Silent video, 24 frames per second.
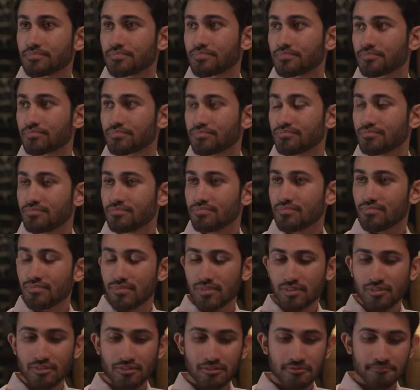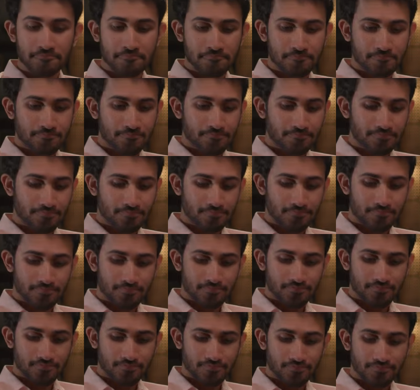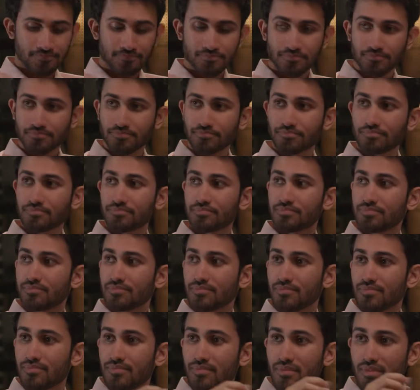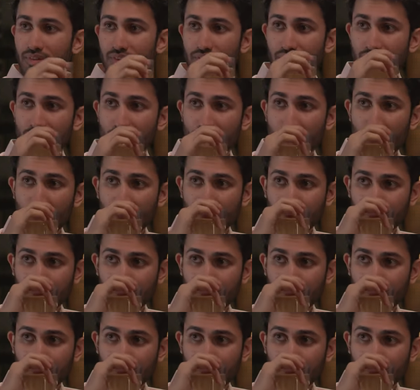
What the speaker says: Nothing is said.